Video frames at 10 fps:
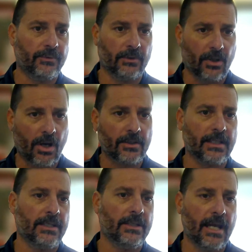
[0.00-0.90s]
foot long
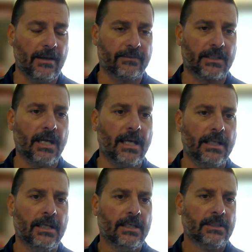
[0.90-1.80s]
that you have to
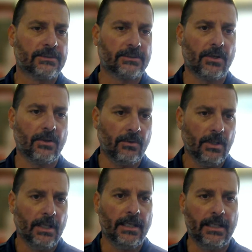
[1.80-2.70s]
cut. So
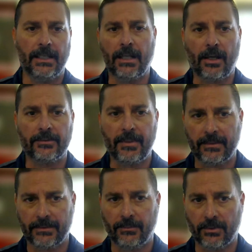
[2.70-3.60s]
it, it
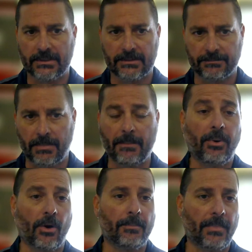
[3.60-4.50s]
automatically works by
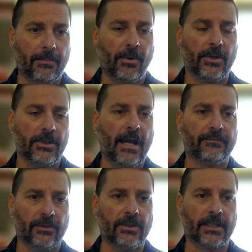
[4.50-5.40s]
part by part you
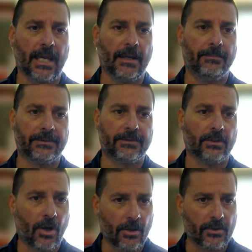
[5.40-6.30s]
have to look at. But the
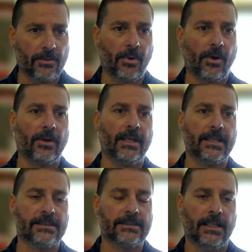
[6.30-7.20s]
longer the part
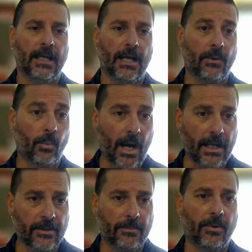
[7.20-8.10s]
is, Uh,
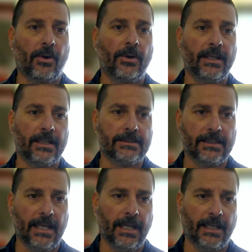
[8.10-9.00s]
wider the part is,
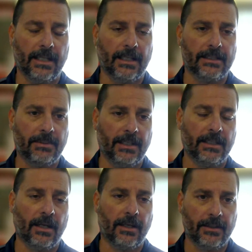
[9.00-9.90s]
and uh,
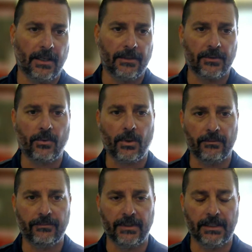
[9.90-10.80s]
depending on uh, the
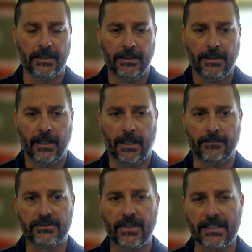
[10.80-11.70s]
coil feed.
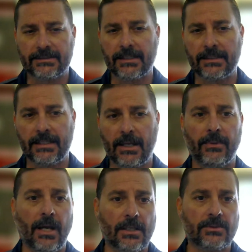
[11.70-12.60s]
Um, so that's something that
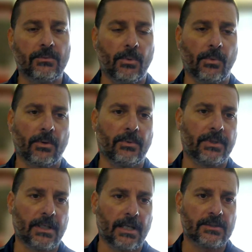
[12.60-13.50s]
we also will work with
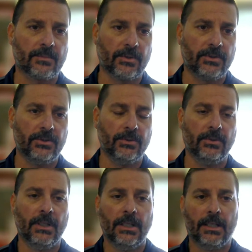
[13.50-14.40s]
the customer
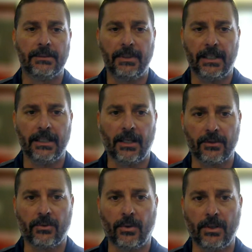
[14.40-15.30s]
too, depending on
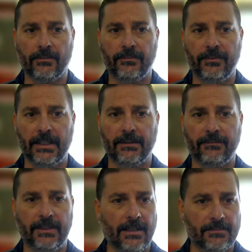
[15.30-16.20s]
the coil feed.
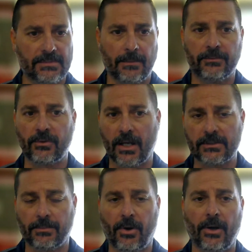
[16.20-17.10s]
If he comes up, draws
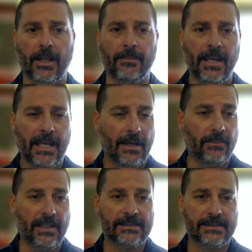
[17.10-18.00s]
a part up, and
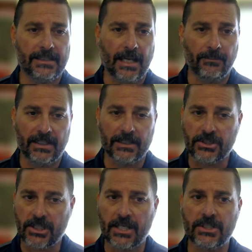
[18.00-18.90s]
we see that we could
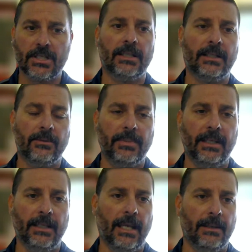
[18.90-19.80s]
change it a little
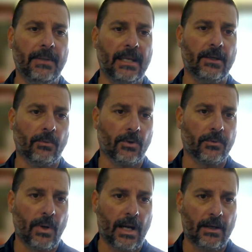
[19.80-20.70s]
bit and make it
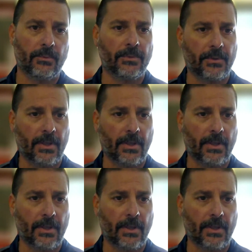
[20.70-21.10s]
worthwhile with